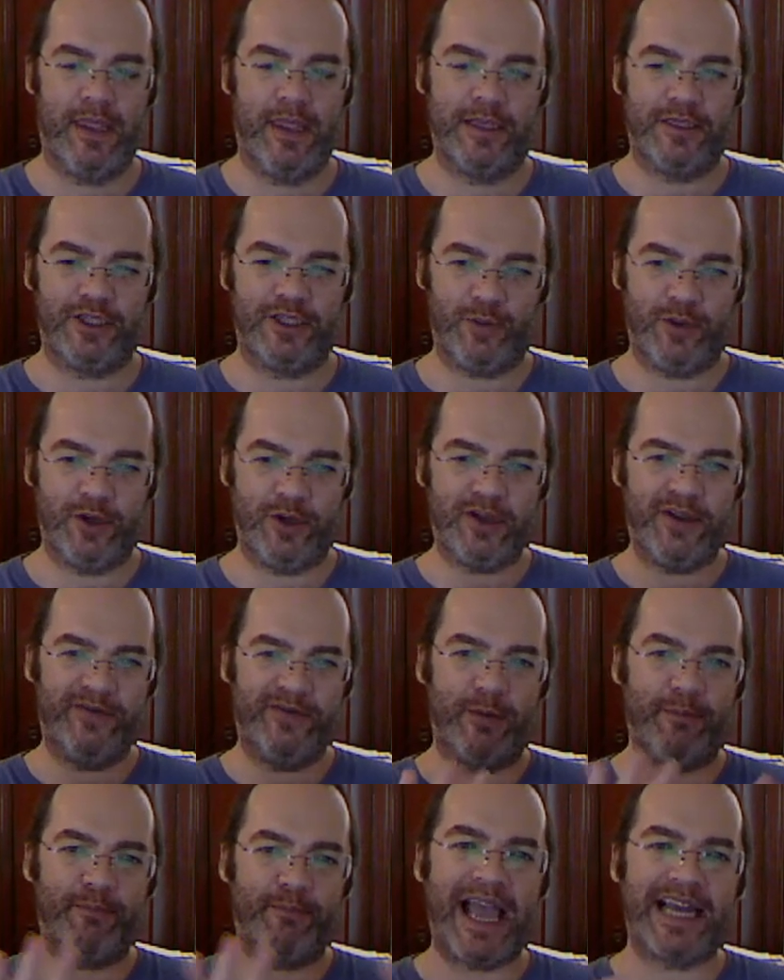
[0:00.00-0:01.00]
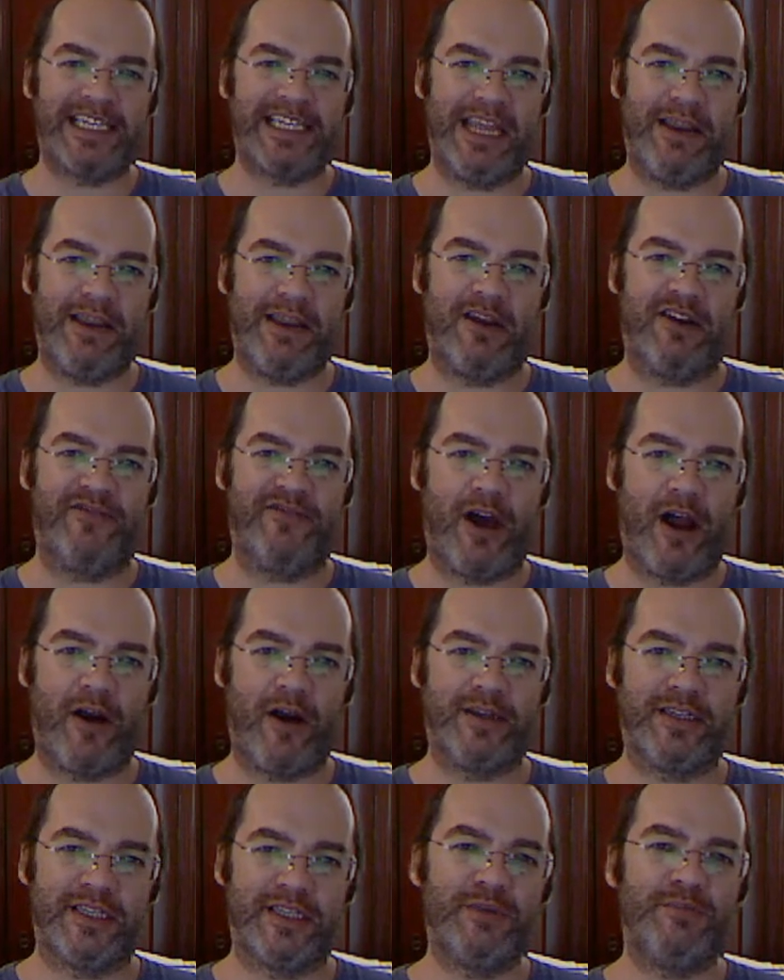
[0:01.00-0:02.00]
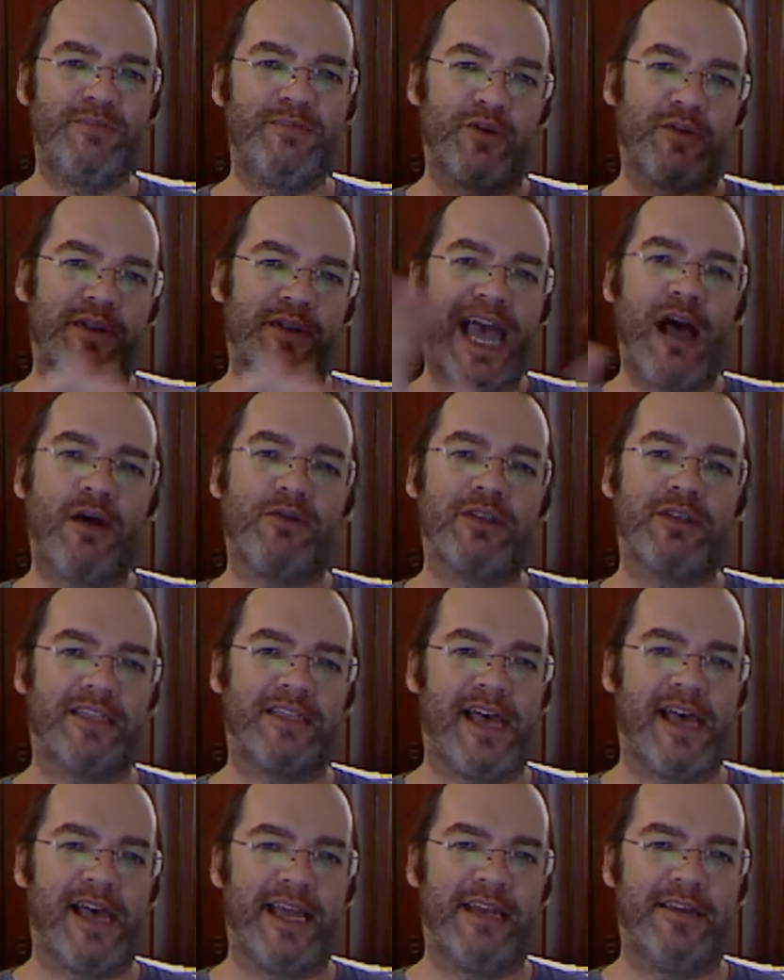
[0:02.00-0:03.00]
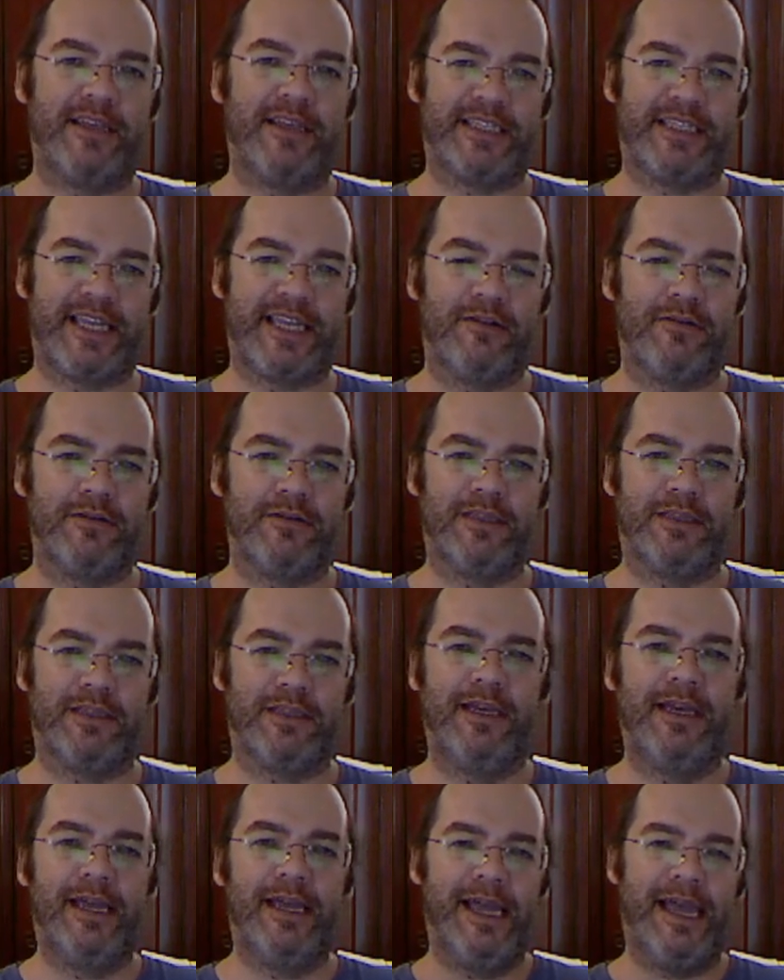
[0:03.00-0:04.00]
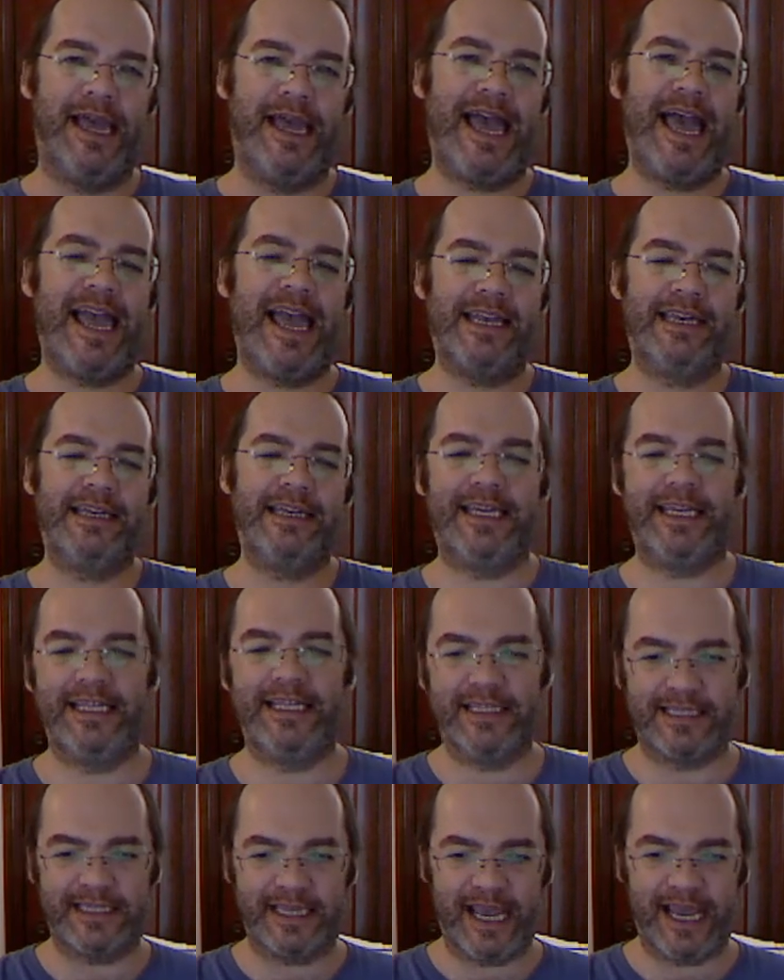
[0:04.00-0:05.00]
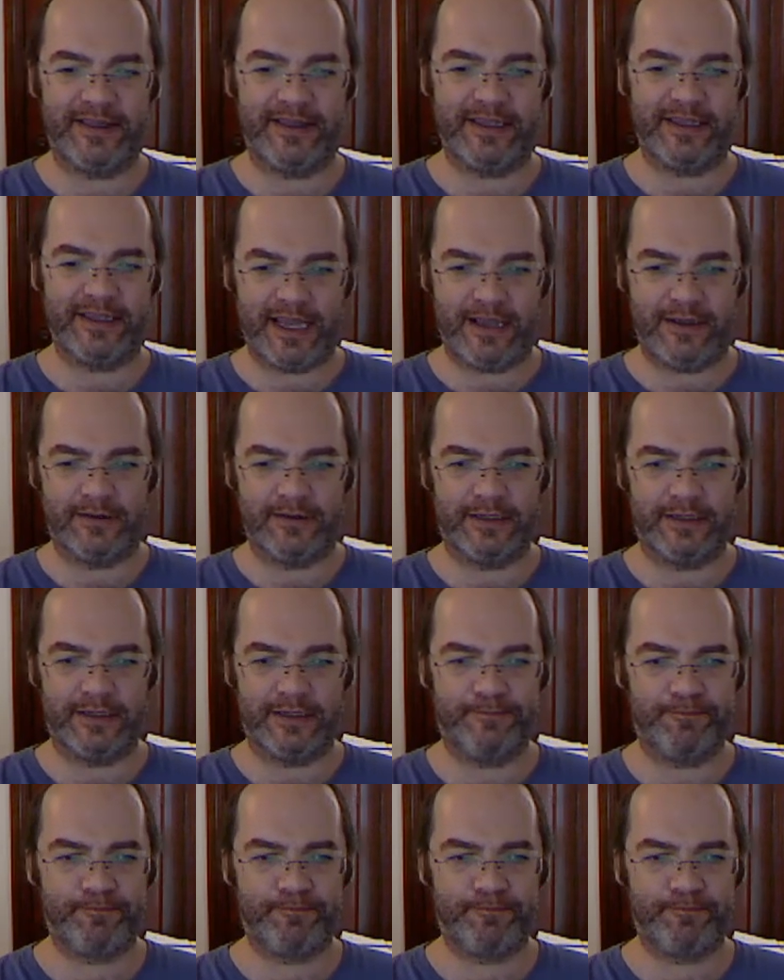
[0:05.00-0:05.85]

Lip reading: So we're looking for bacteria and viruses both outside the cells and inside the cells.